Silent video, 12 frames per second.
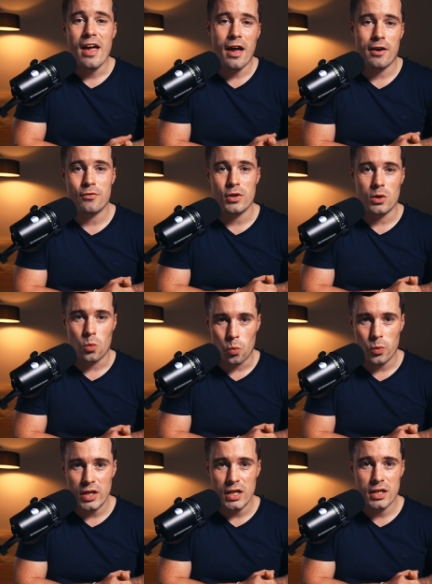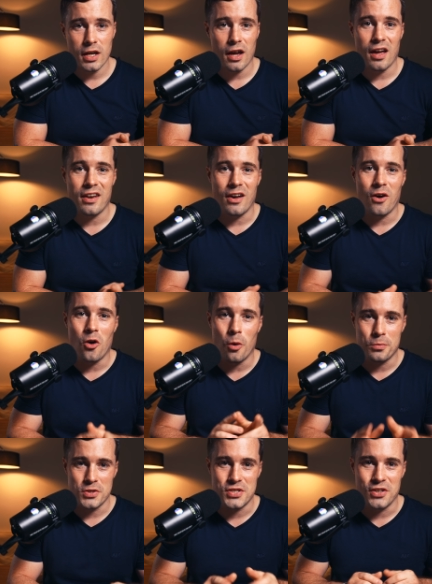every week, and I hope
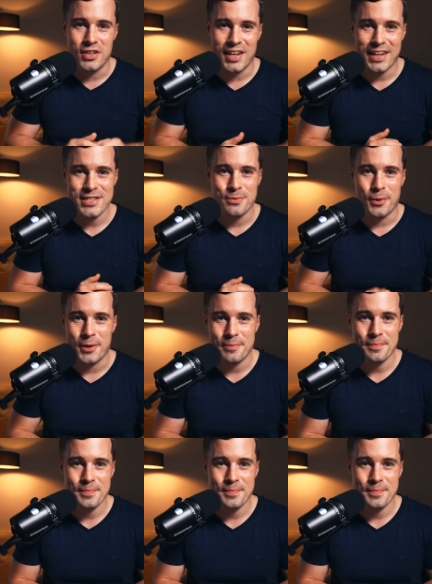to see you in the next one.